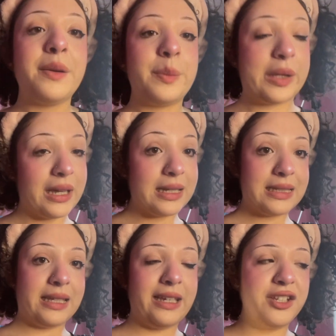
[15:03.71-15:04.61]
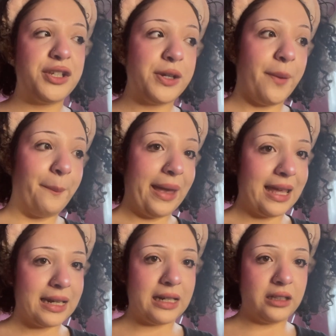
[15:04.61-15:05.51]
because each
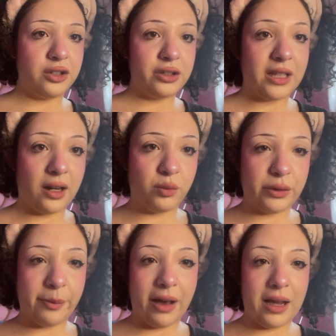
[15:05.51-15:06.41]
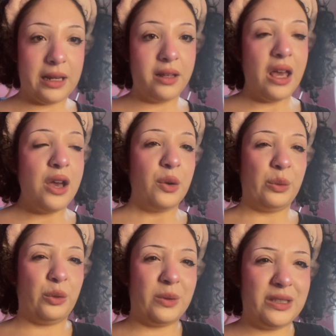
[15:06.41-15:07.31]
pen eyeliner that I would buy
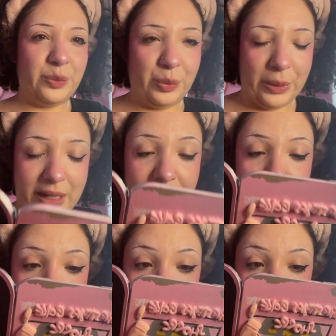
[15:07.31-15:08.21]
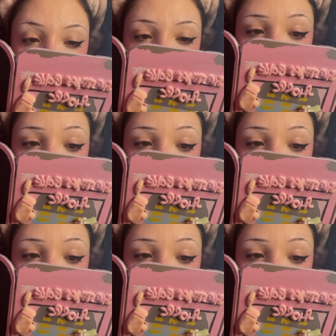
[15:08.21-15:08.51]
would always break in like